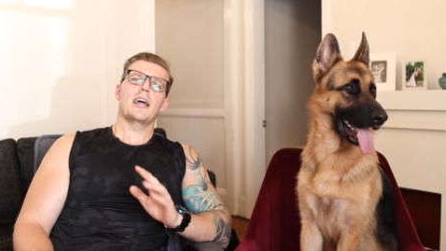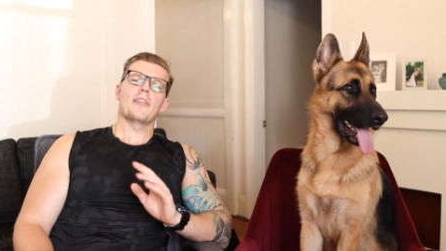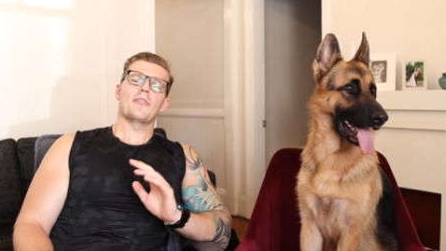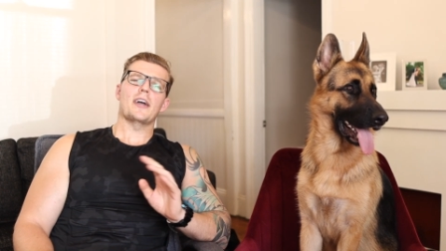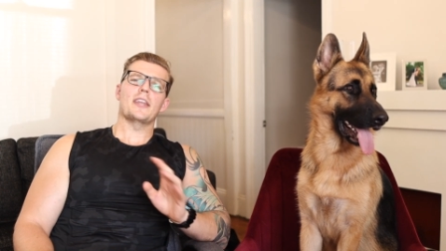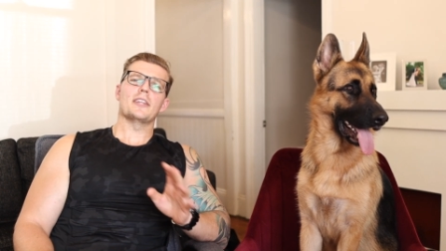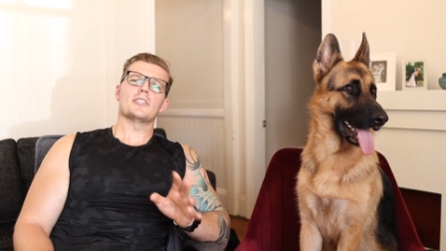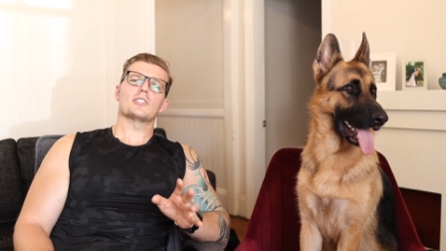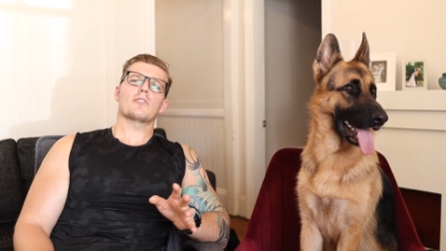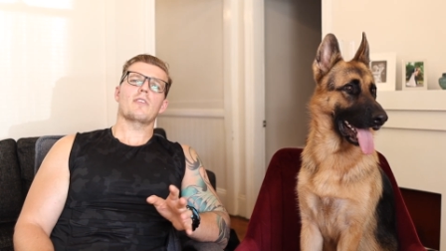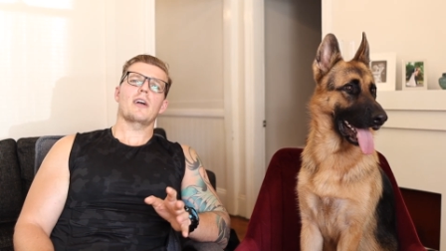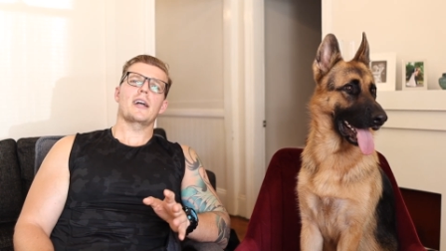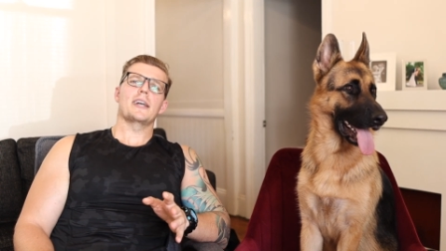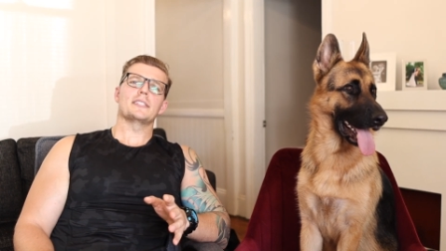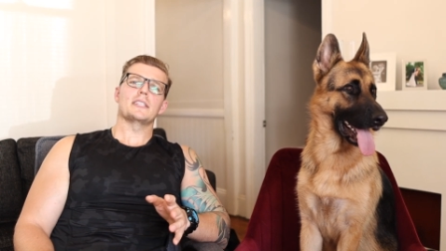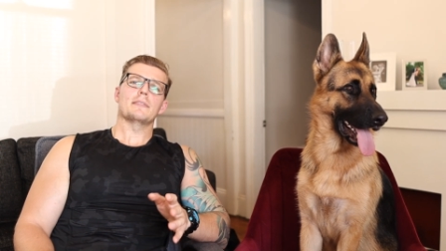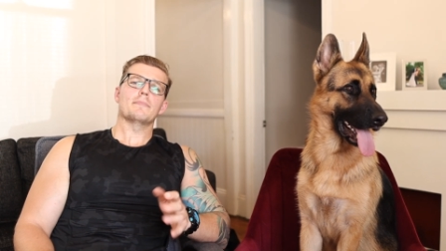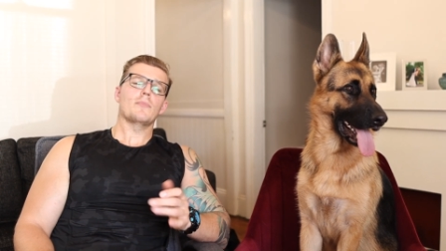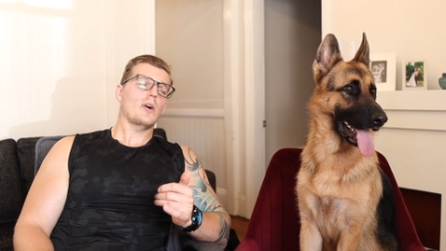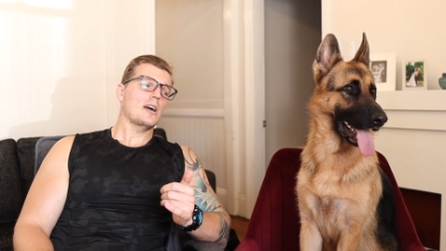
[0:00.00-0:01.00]
That is
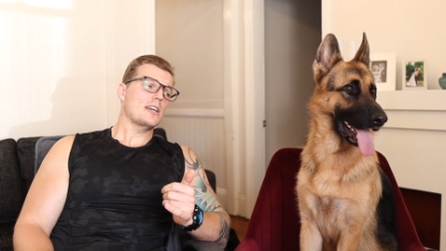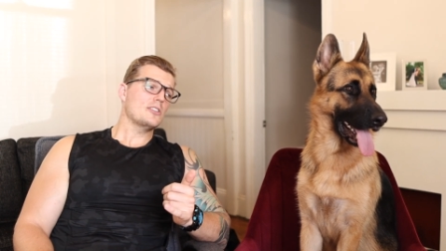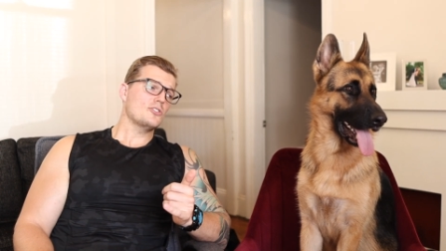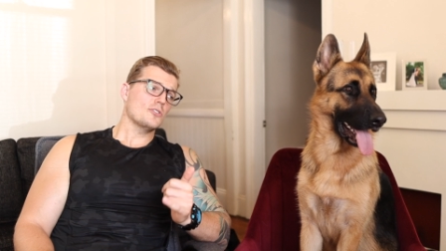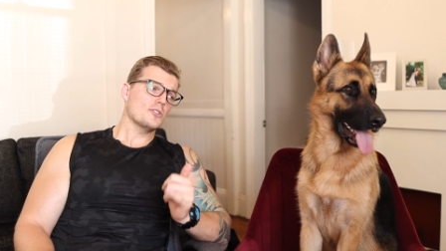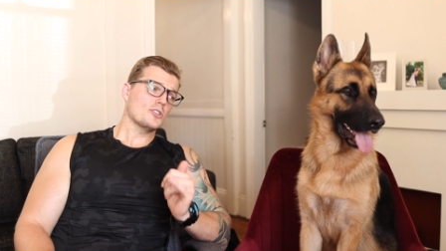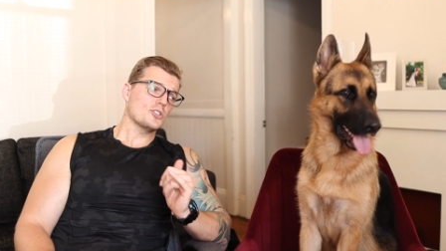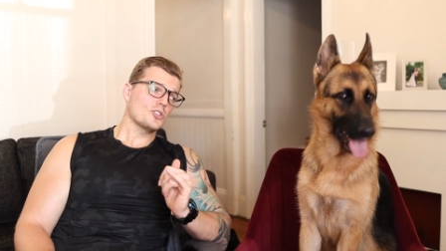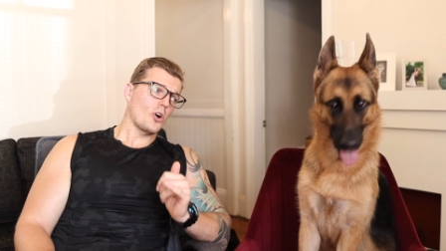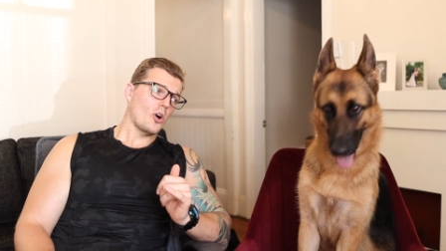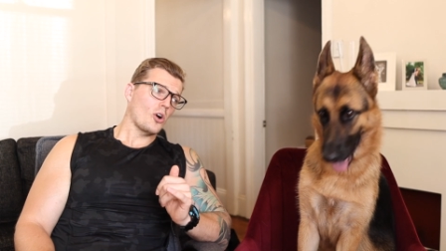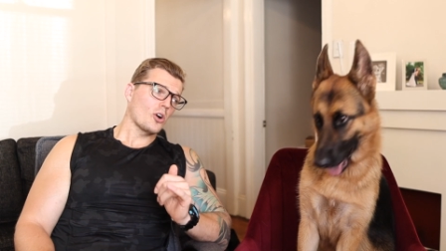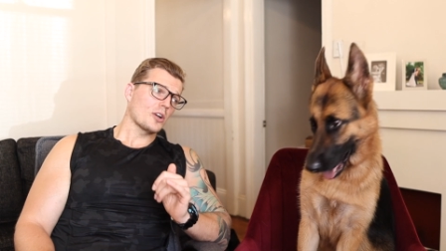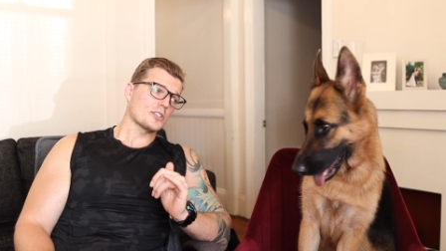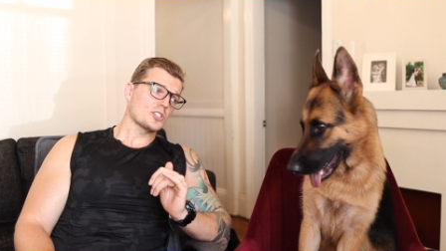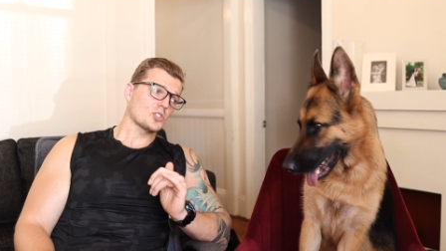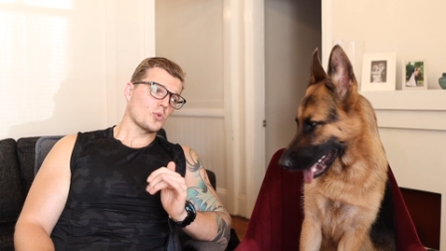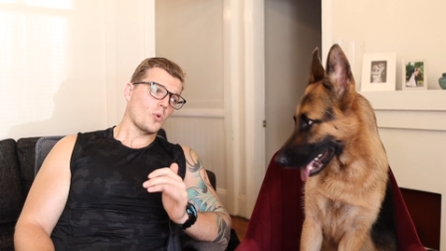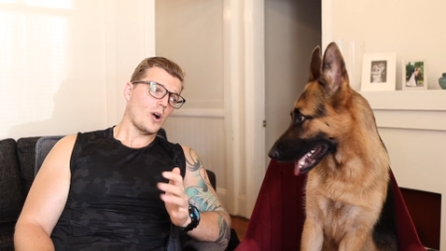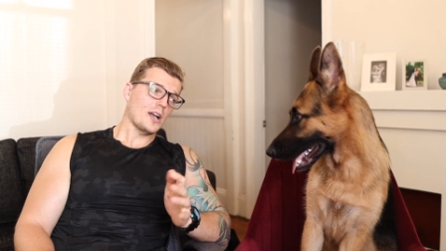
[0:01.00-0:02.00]
crazy. Mind you, the dog
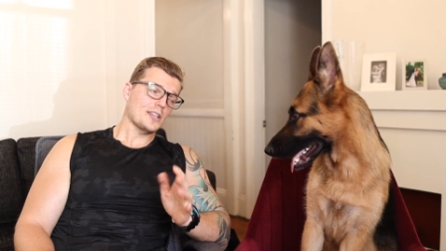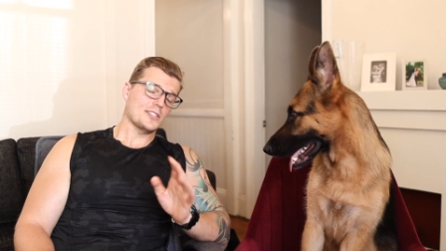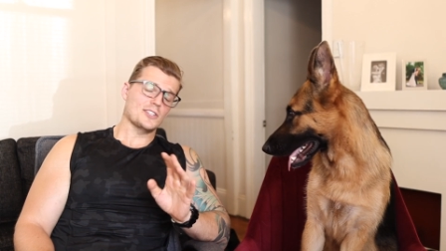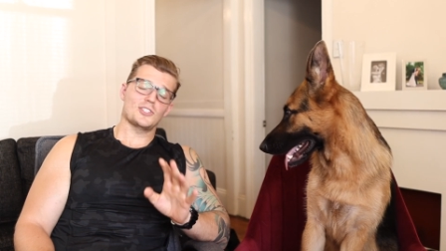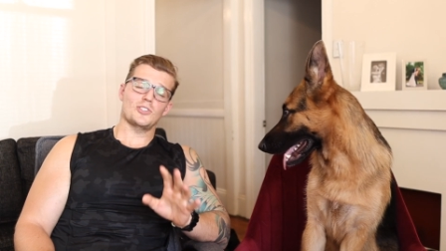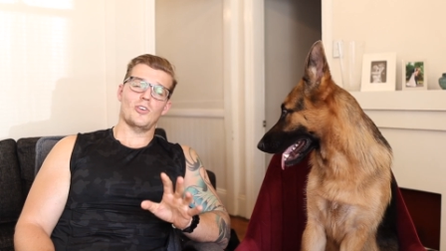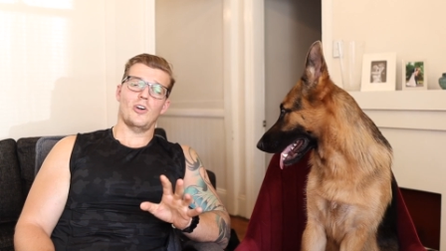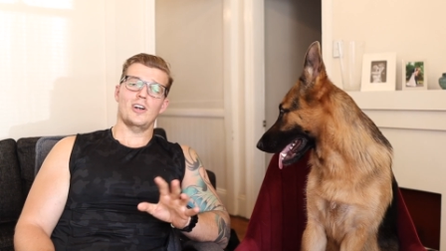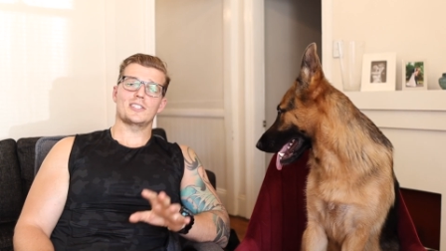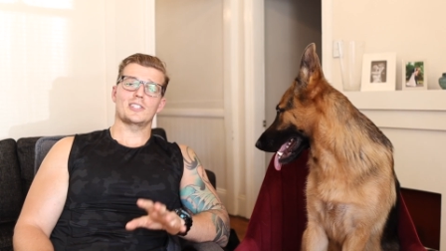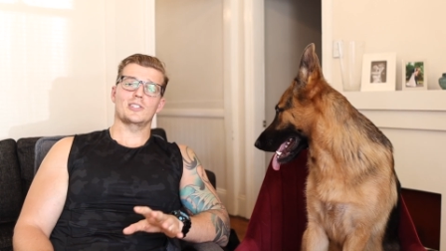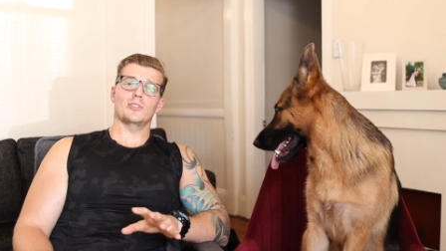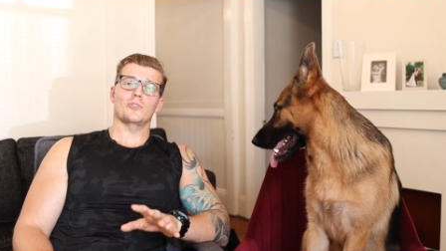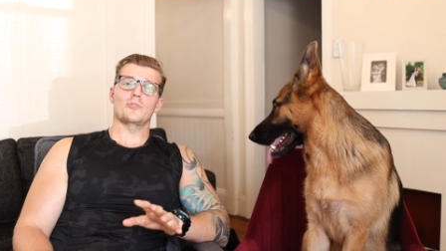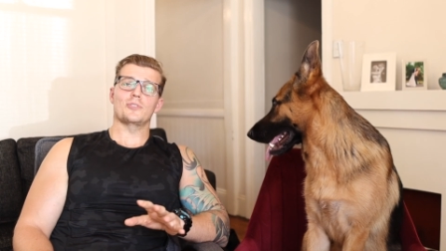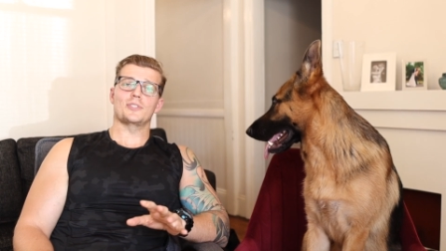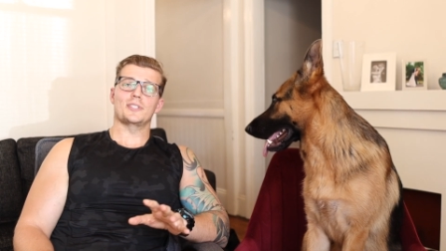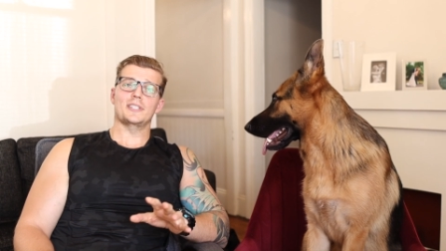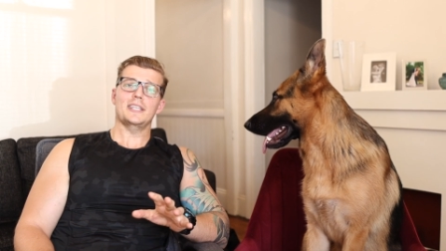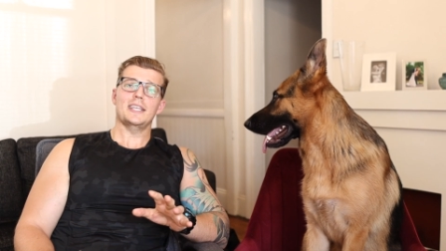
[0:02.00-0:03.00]
is twice the size of
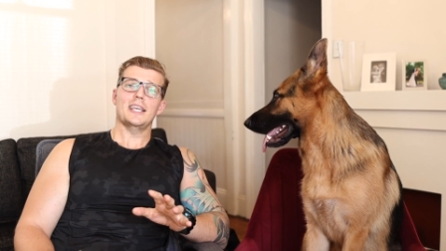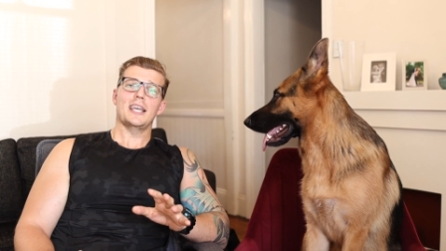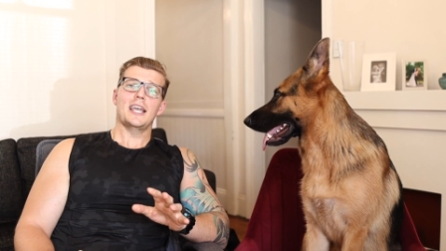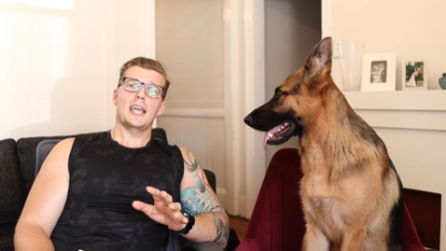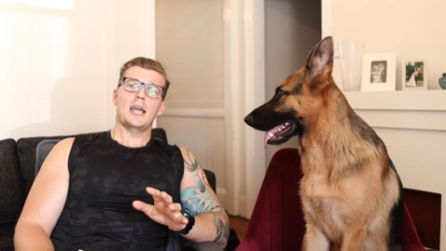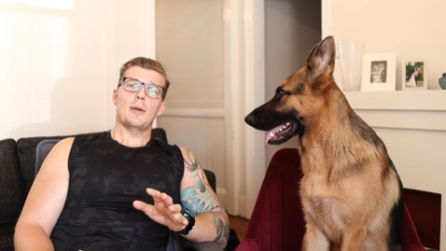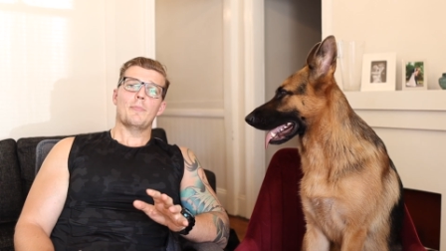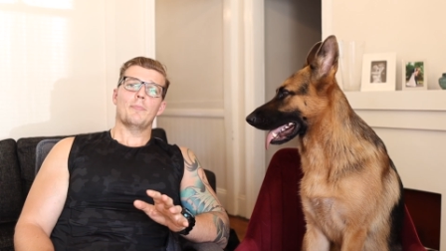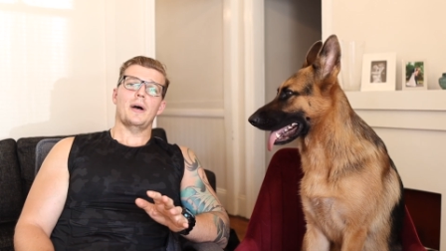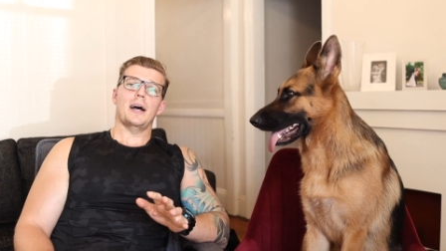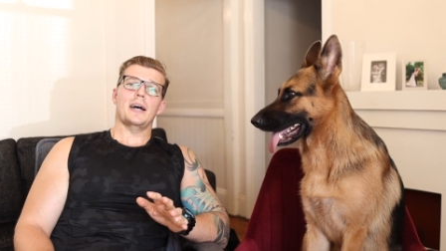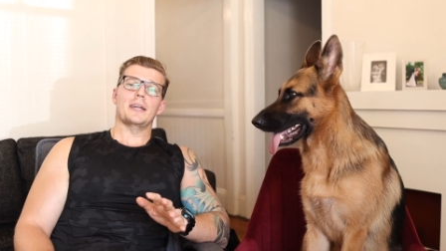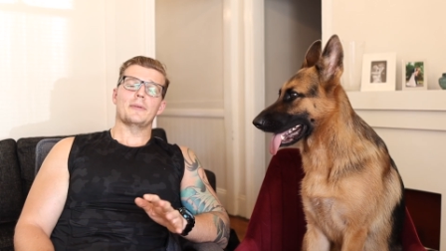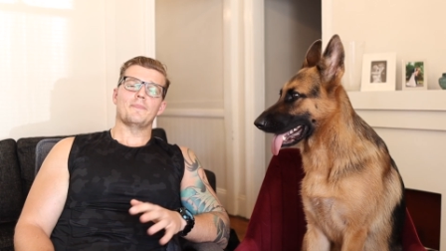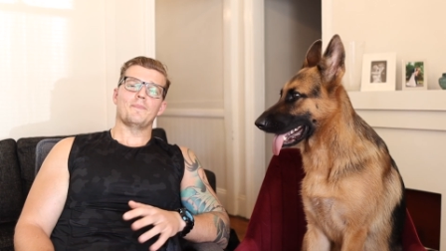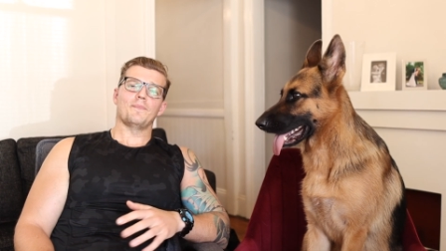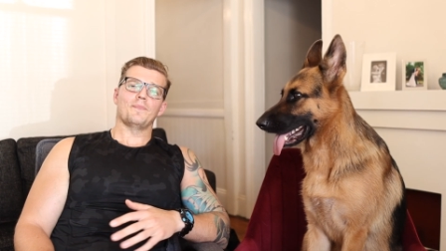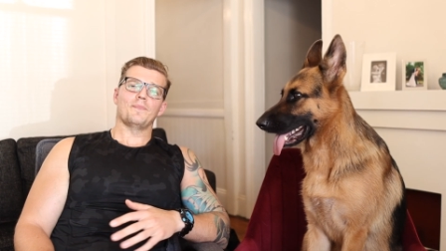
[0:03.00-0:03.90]
Lucy, but